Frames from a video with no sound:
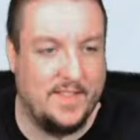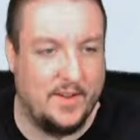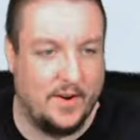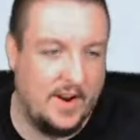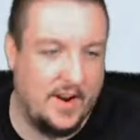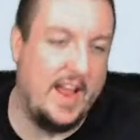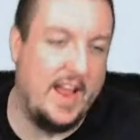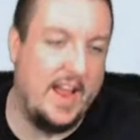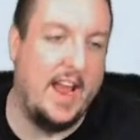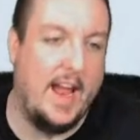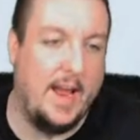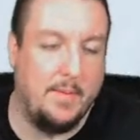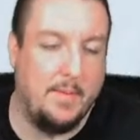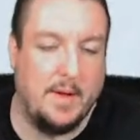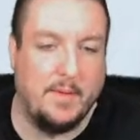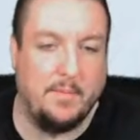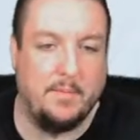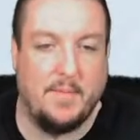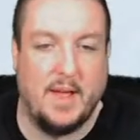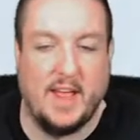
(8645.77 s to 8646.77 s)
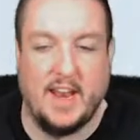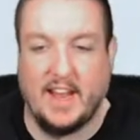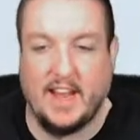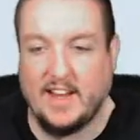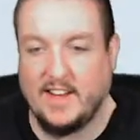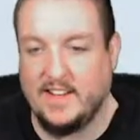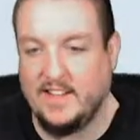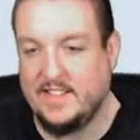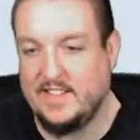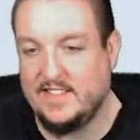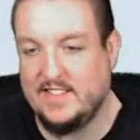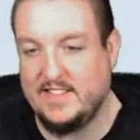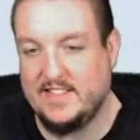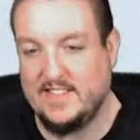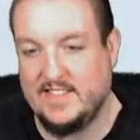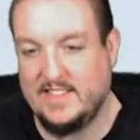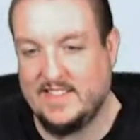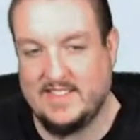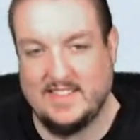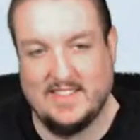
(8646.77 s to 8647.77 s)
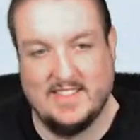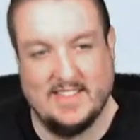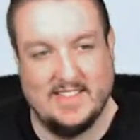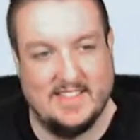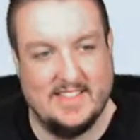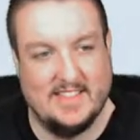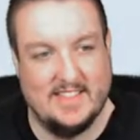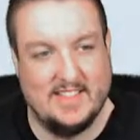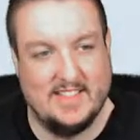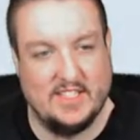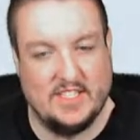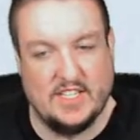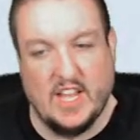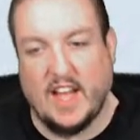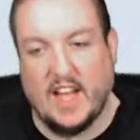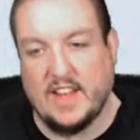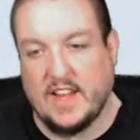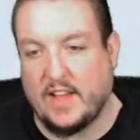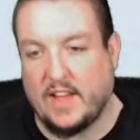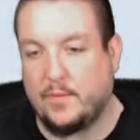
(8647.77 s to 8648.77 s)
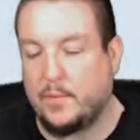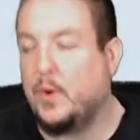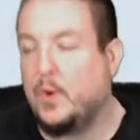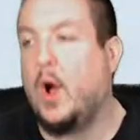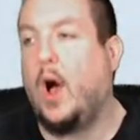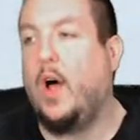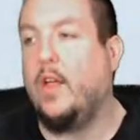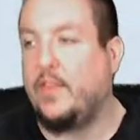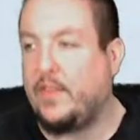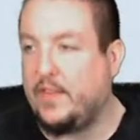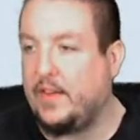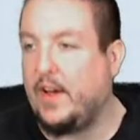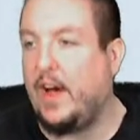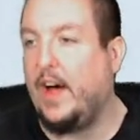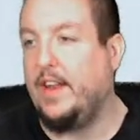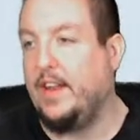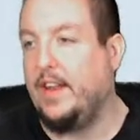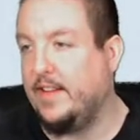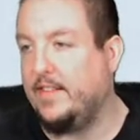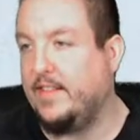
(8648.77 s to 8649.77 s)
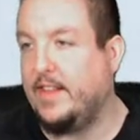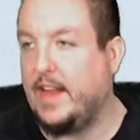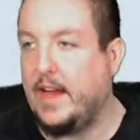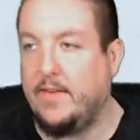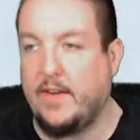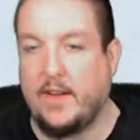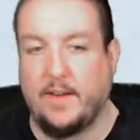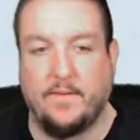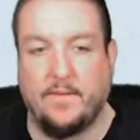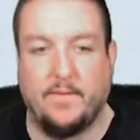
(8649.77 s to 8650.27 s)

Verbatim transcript: Or not hay, but bedding. Sawdust. We'll call it sawdust, damn it.